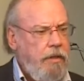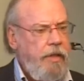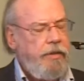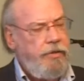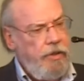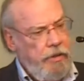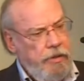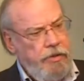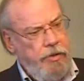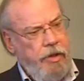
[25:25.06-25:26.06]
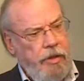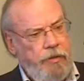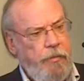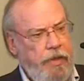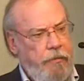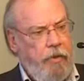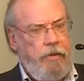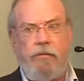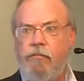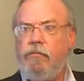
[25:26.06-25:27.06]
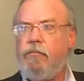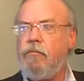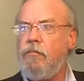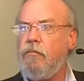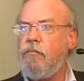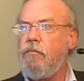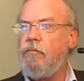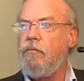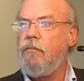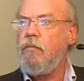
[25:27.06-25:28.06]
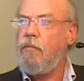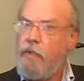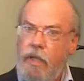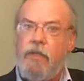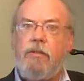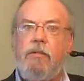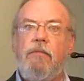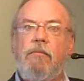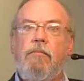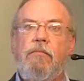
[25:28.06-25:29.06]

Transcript: Can Jesus change people? Yes.